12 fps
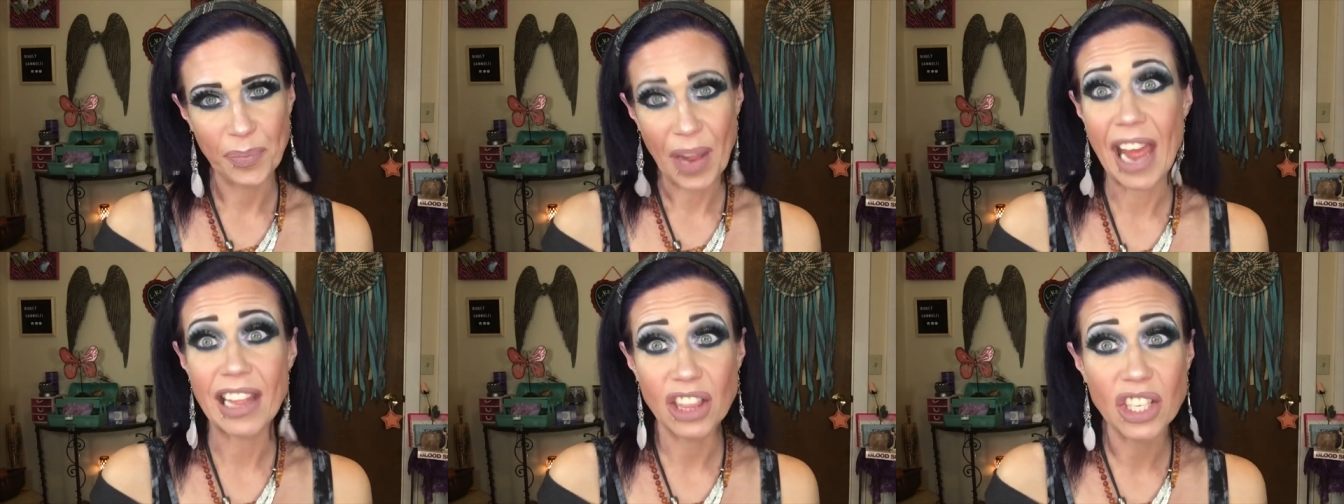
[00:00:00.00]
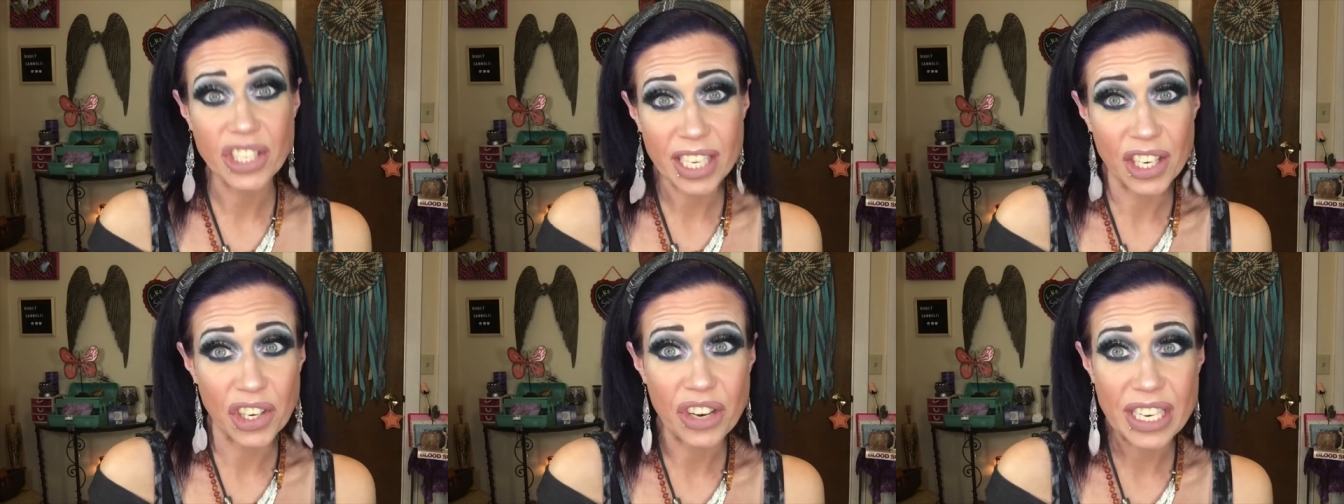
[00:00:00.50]
I looked like
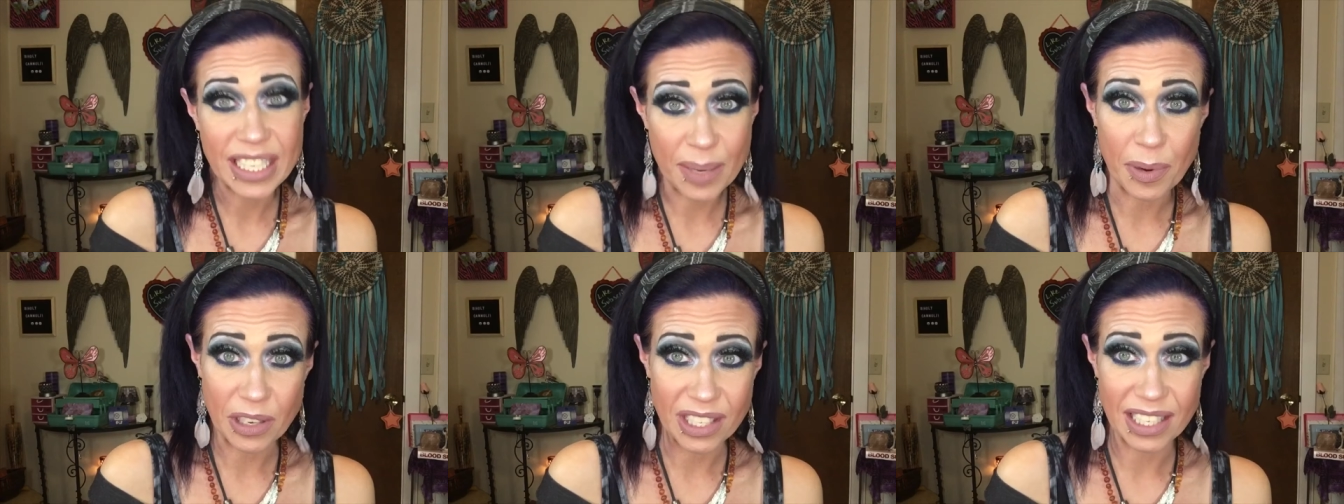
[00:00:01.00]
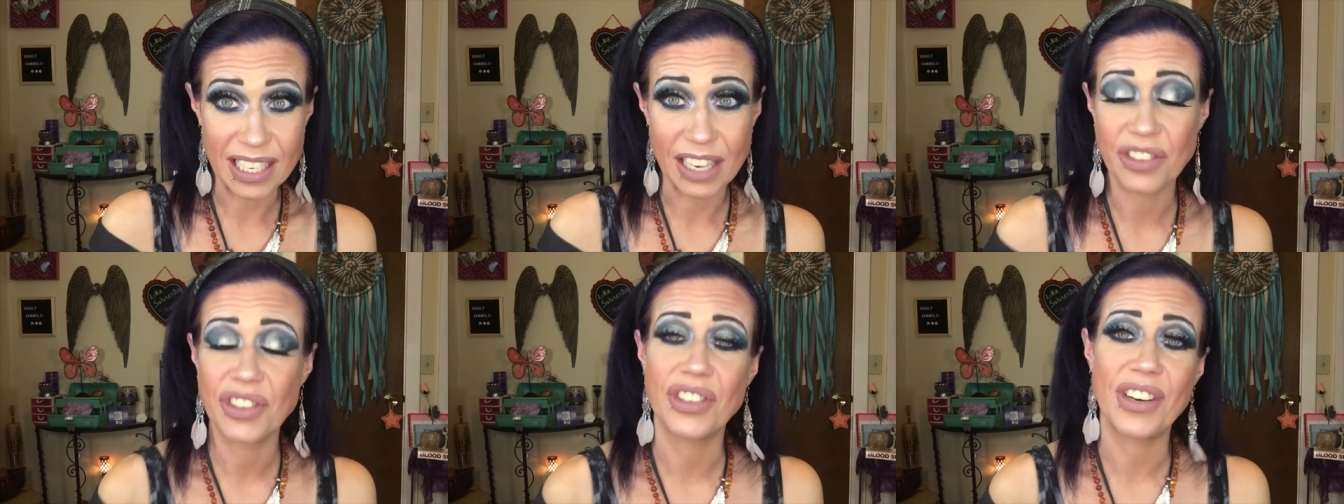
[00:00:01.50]
a crazy person
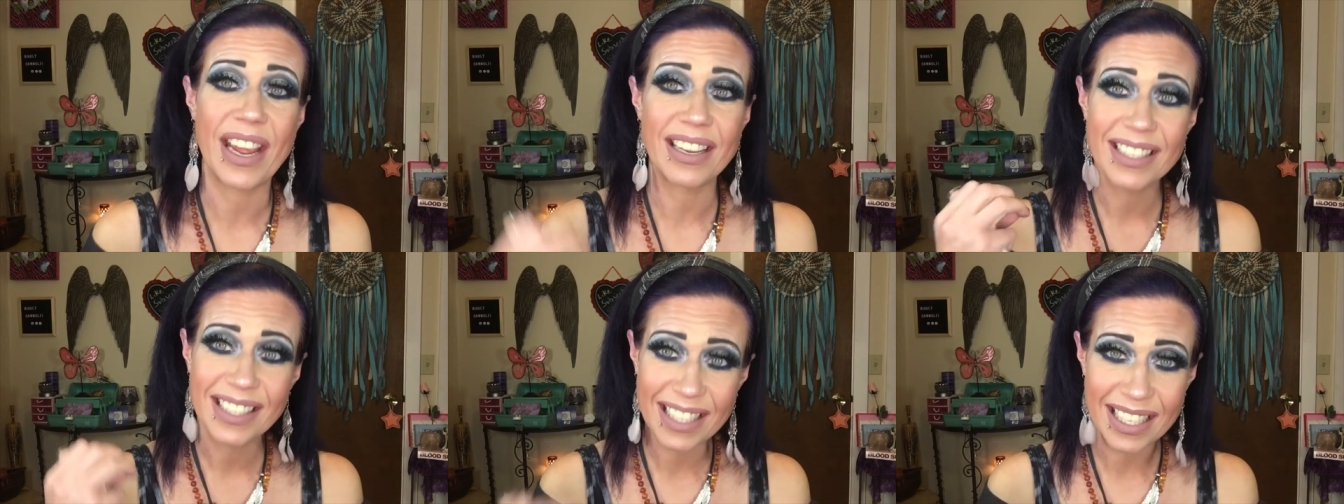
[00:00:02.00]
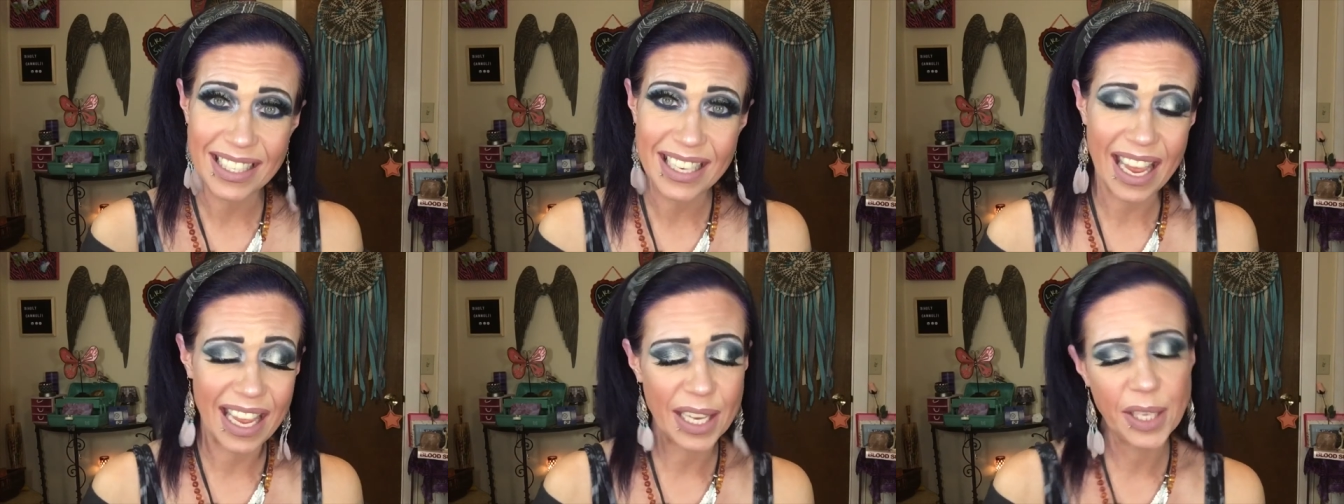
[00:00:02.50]
yesterday.
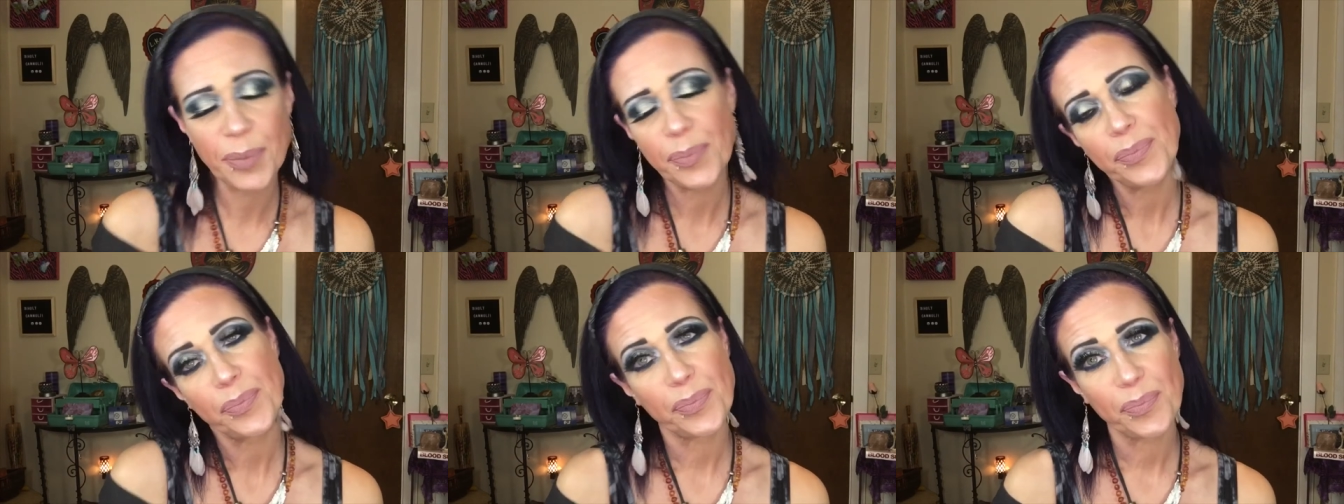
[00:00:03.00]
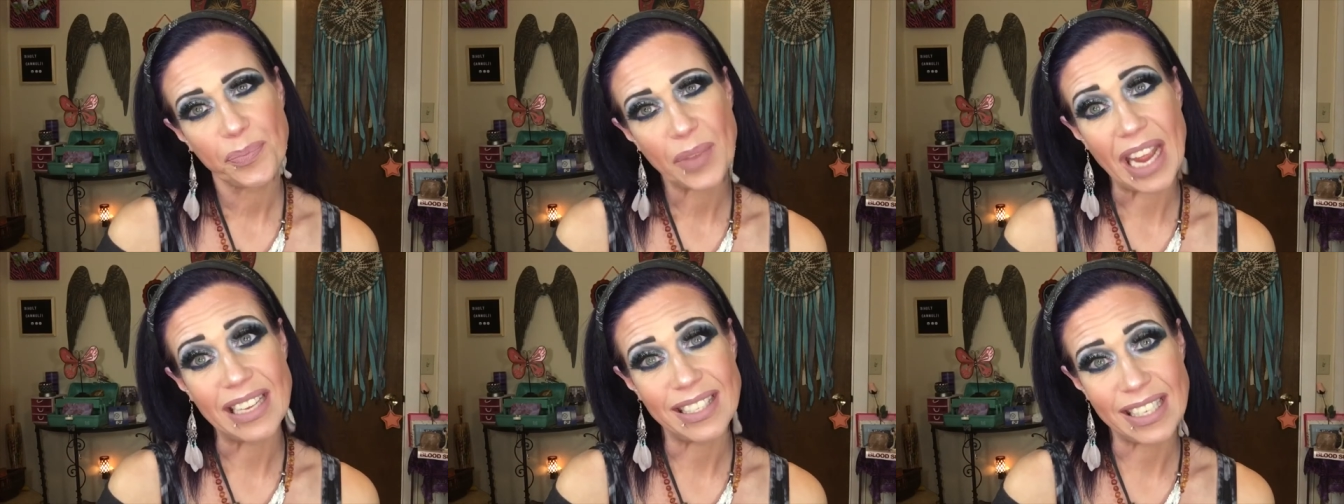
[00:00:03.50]
Today,
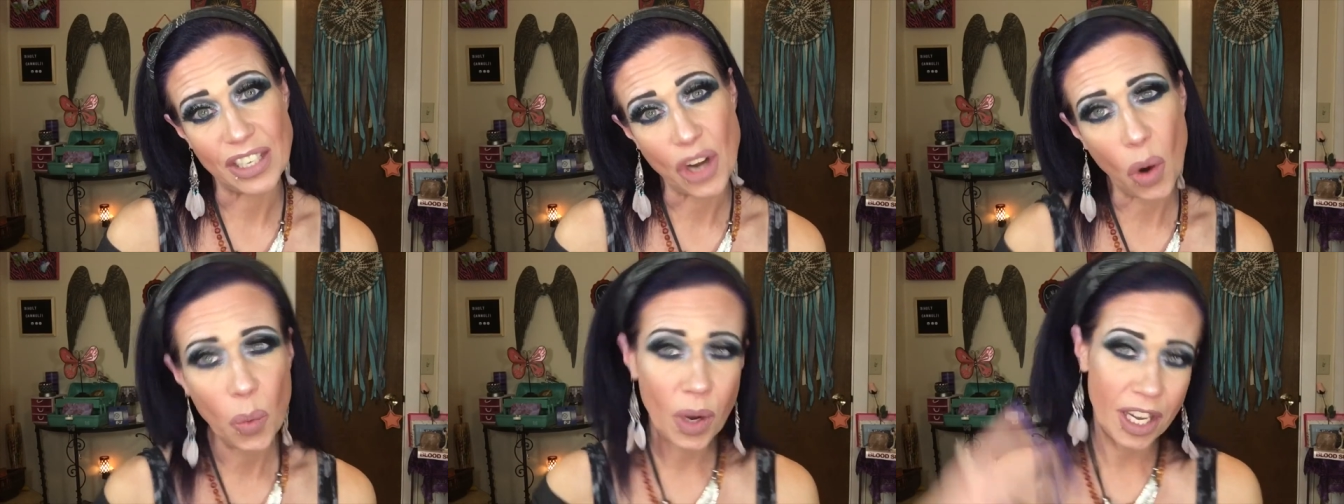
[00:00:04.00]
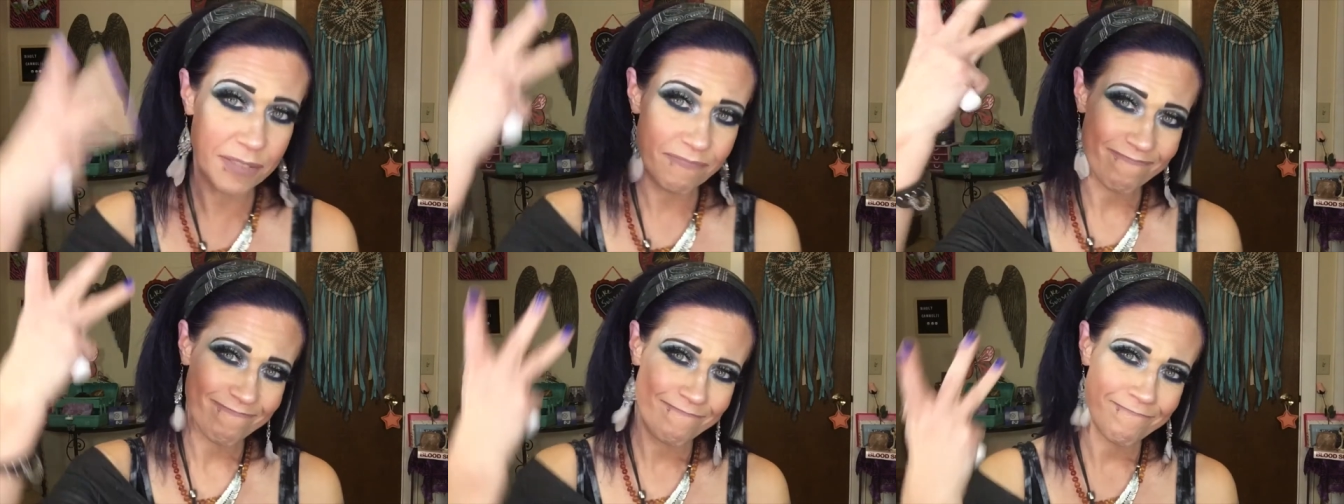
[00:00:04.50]
I see no one.
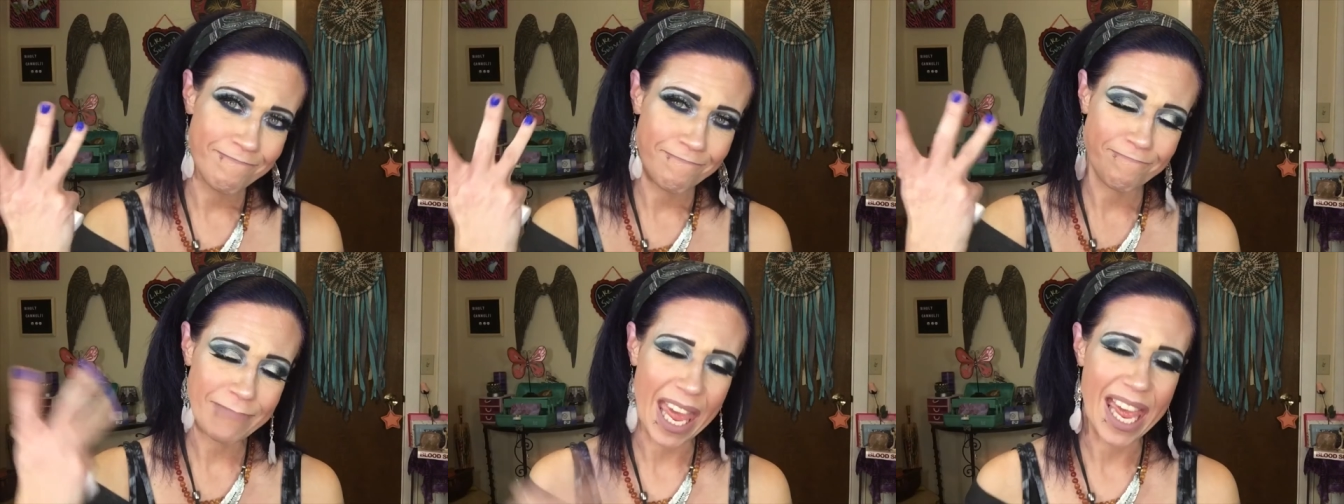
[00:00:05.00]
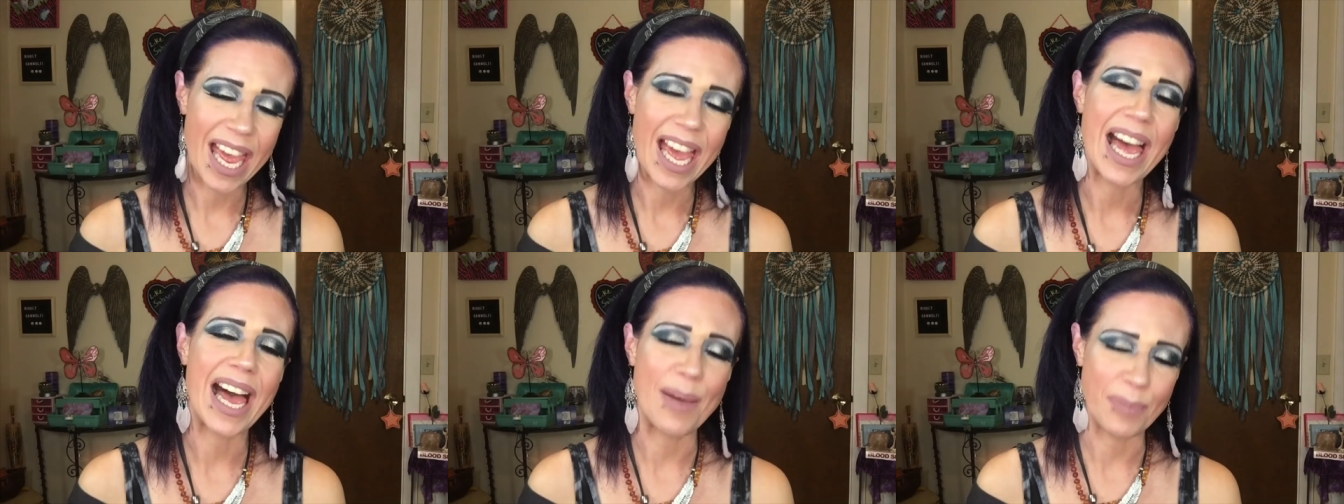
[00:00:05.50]

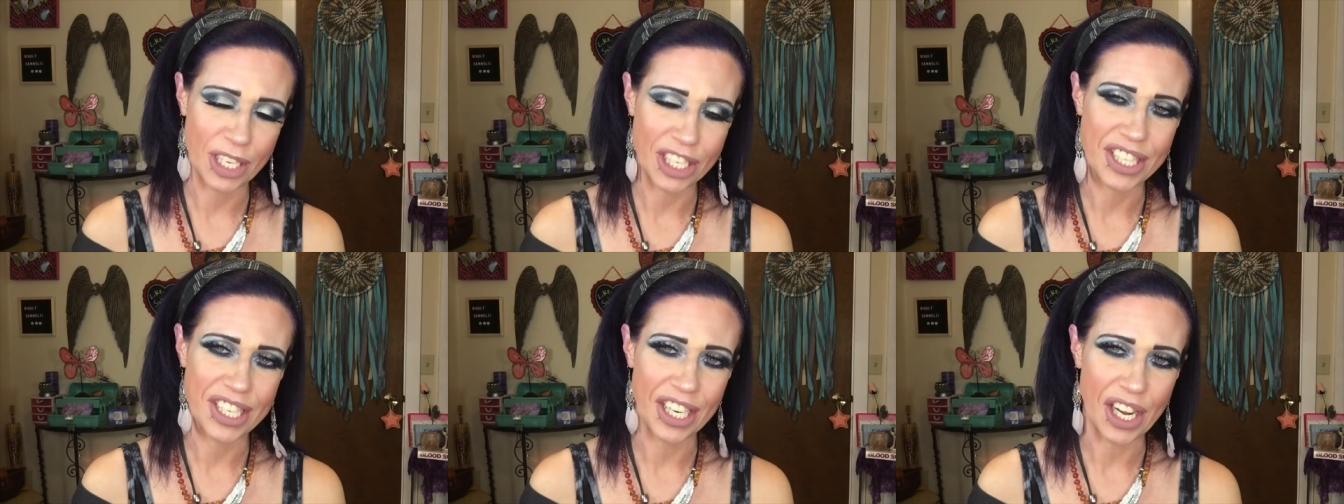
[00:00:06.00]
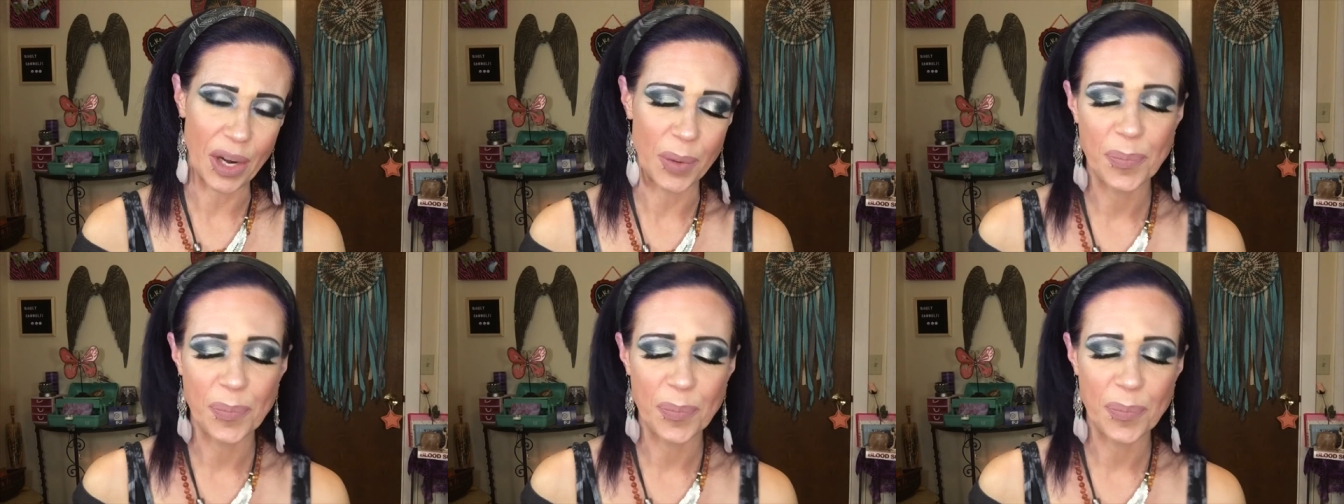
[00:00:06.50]
I'm good to go.